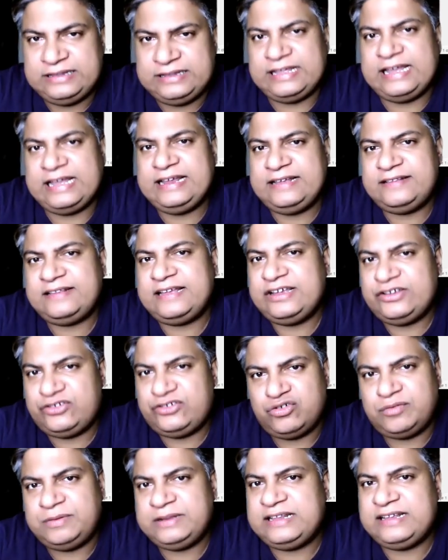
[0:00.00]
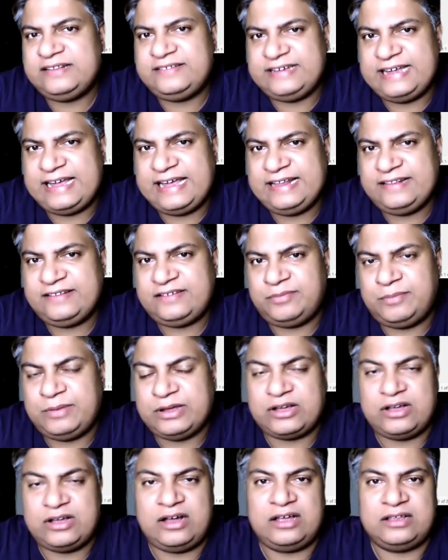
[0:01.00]
there is an issue with the change
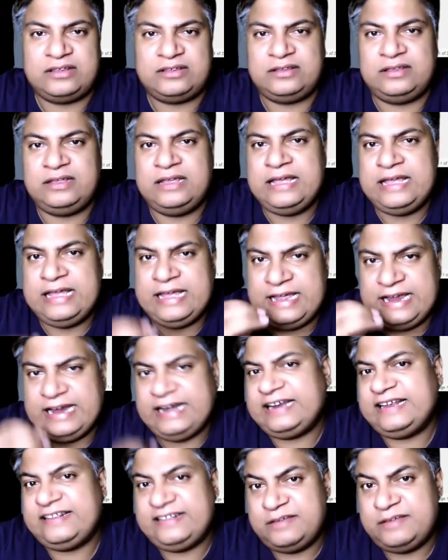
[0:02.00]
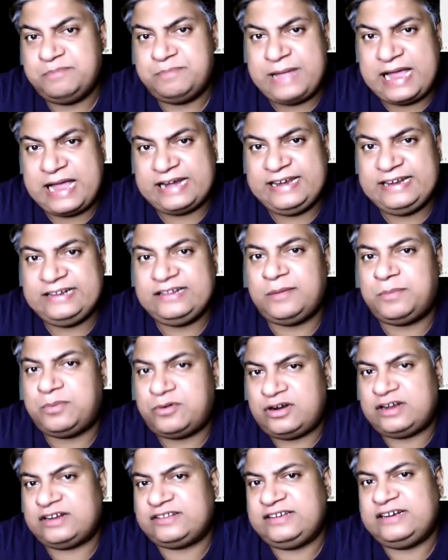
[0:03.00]
because it is impacting the
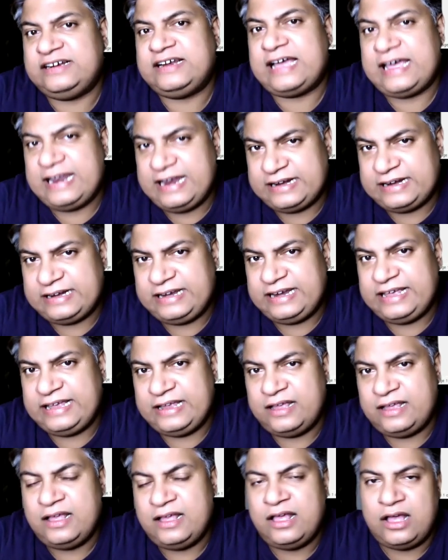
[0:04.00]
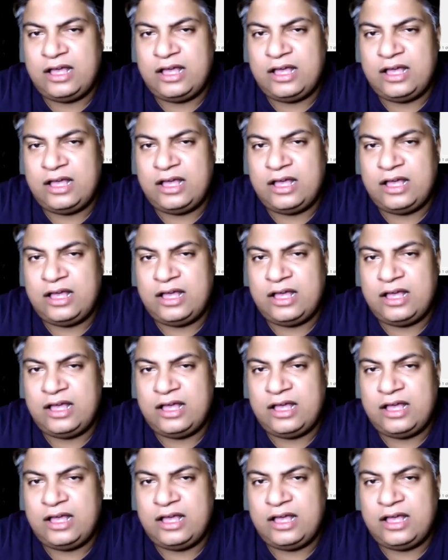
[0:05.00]
production directly,